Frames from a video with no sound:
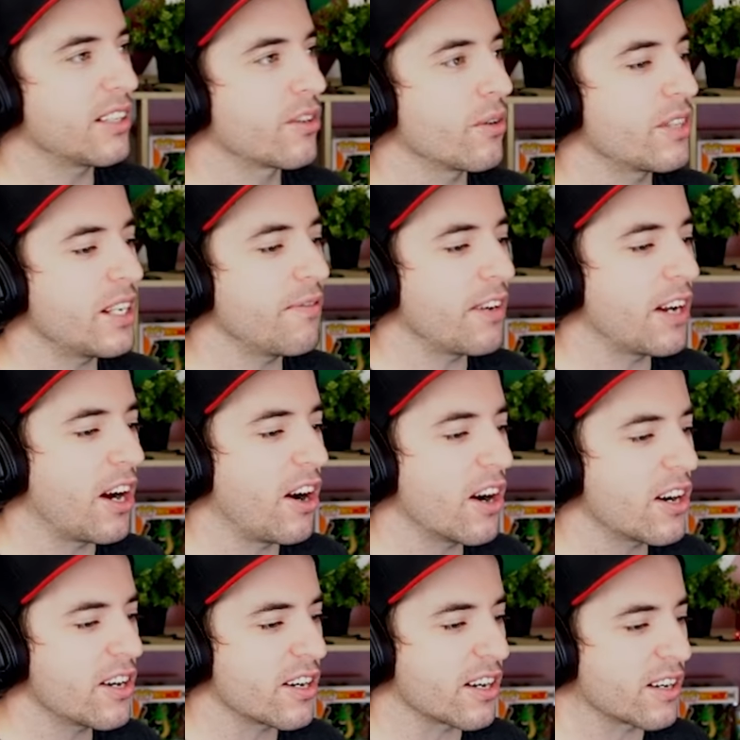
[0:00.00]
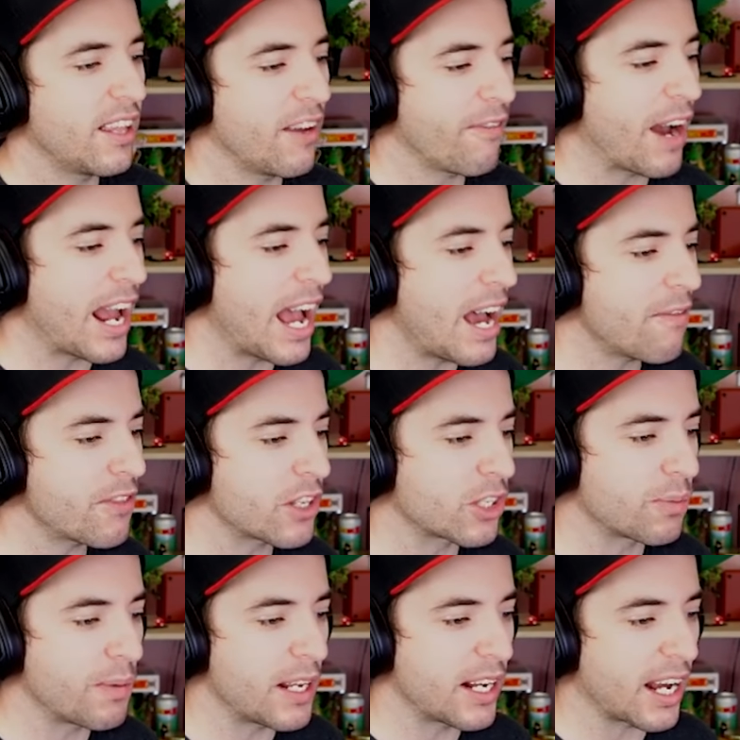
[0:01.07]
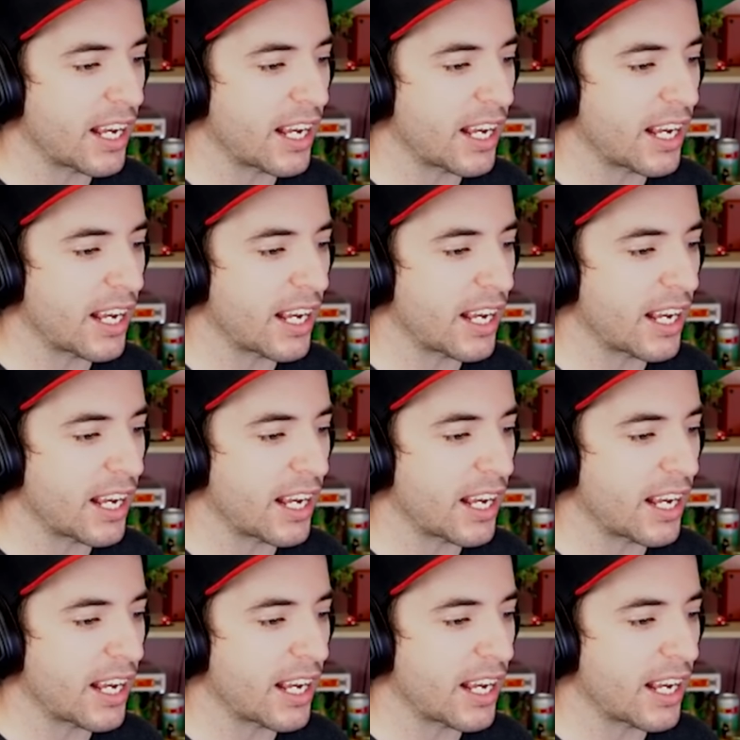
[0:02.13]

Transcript: So it's even harder. If I have the speed,